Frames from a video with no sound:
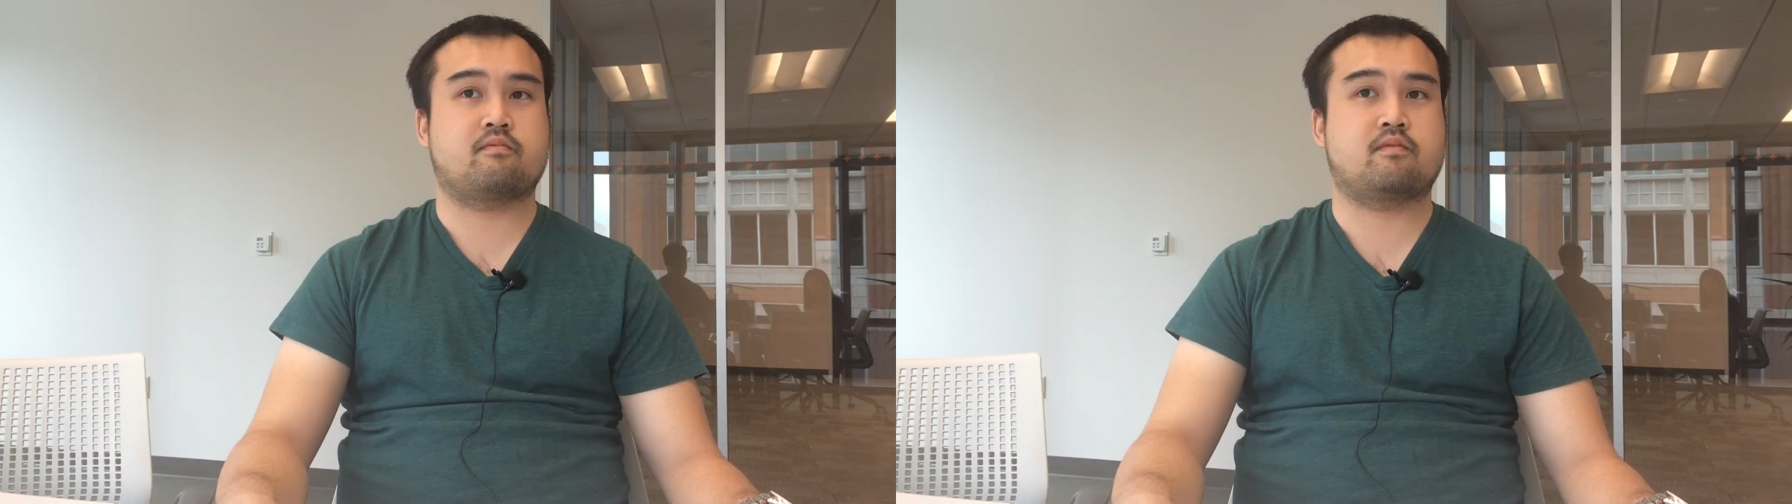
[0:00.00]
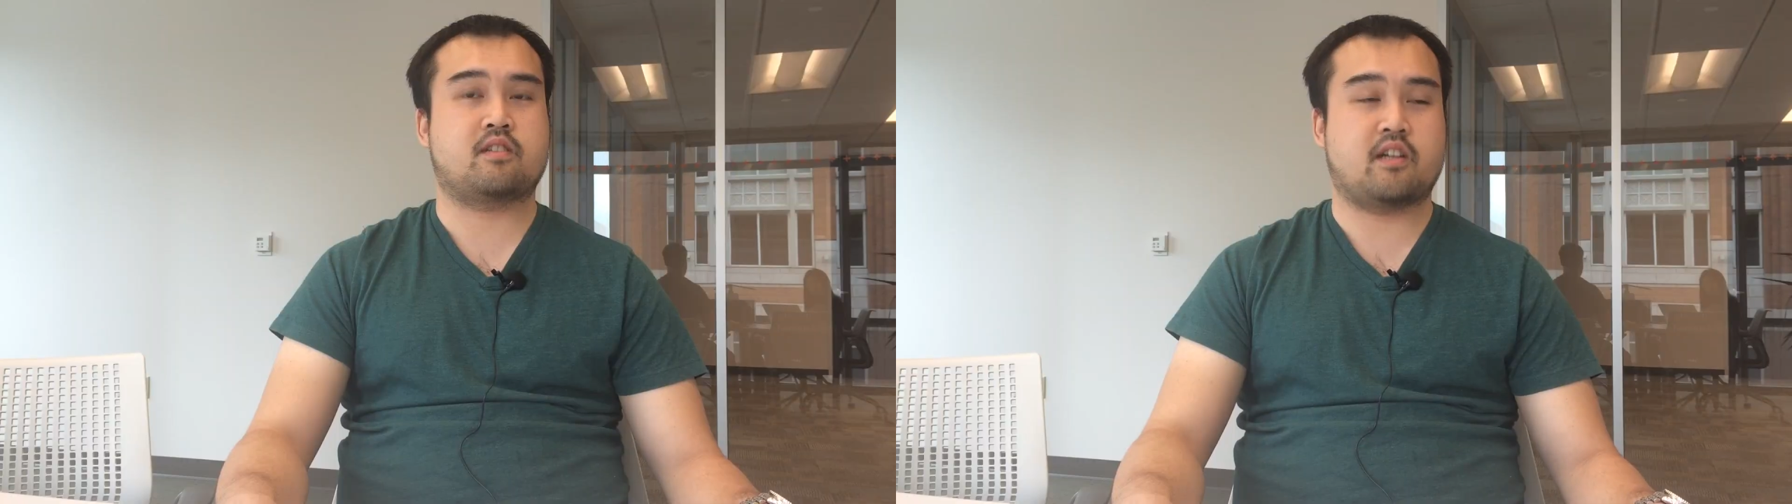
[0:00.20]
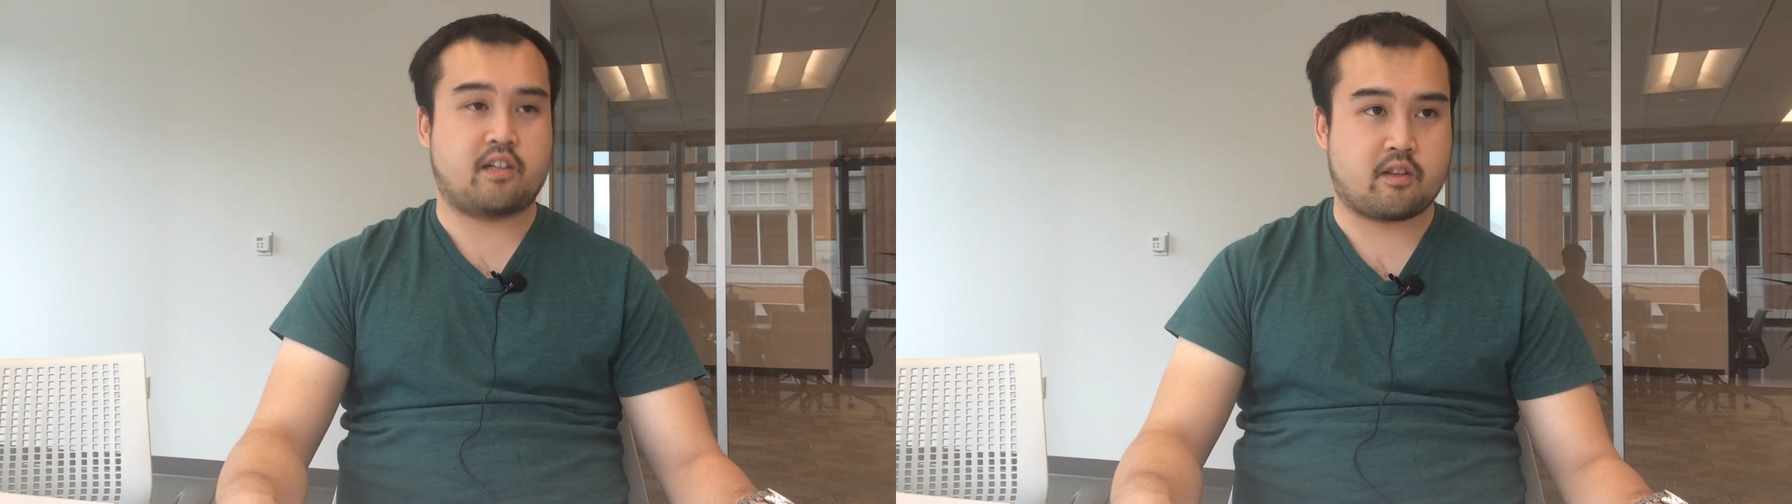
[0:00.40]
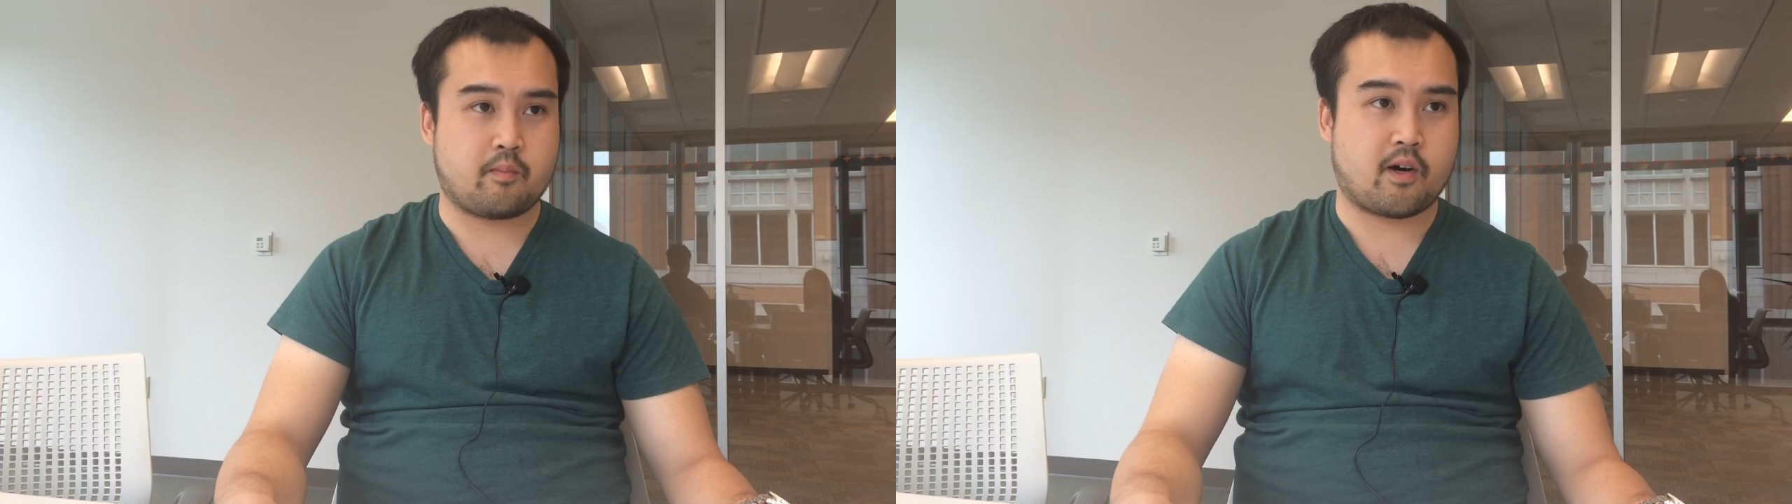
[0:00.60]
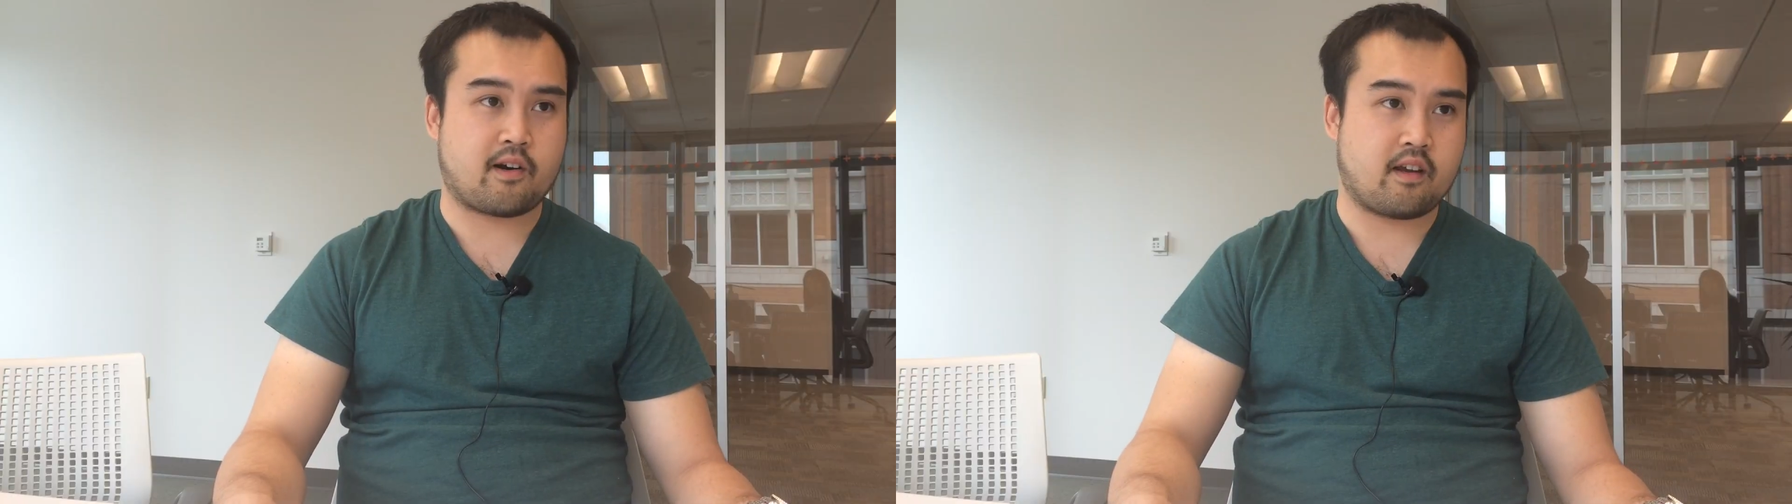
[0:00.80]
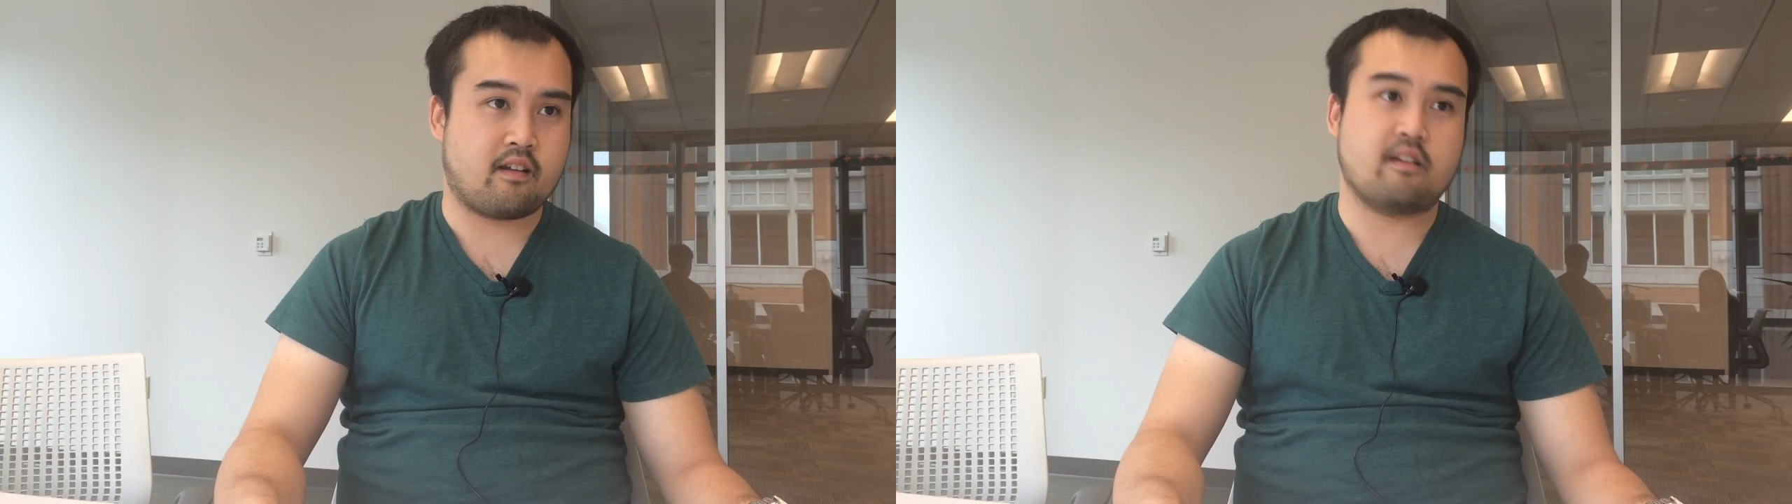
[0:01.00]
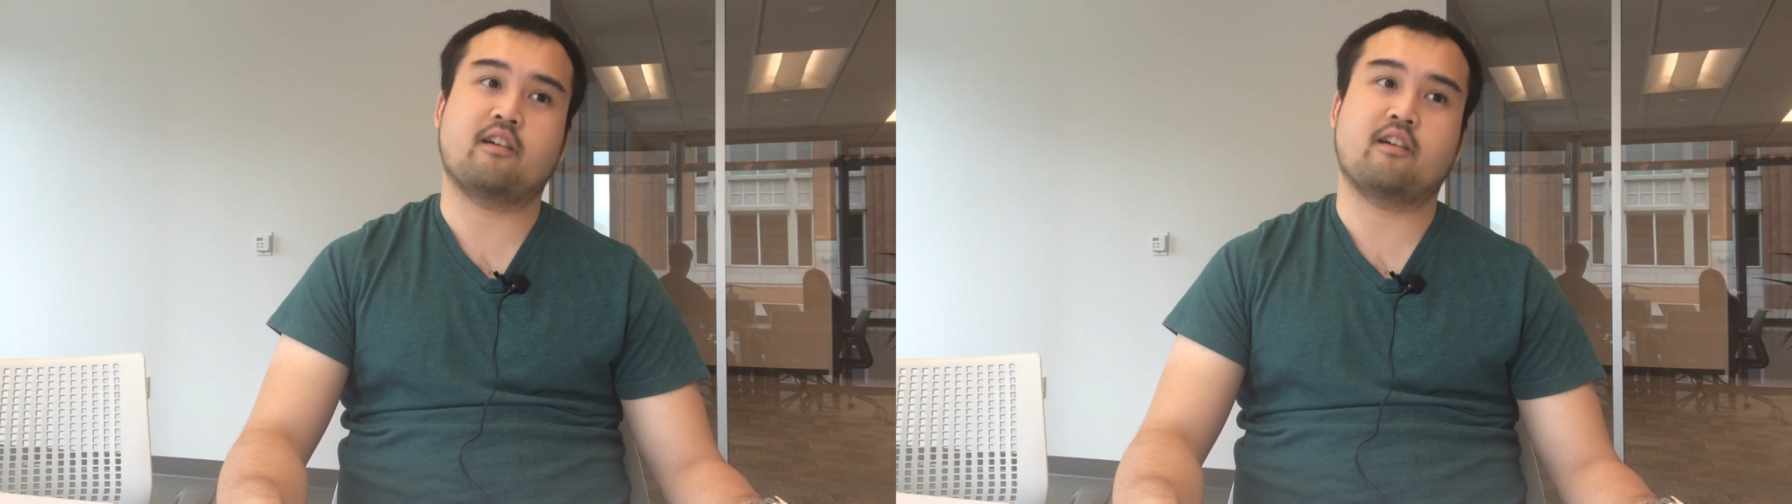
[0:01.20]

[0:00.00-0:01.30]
study the market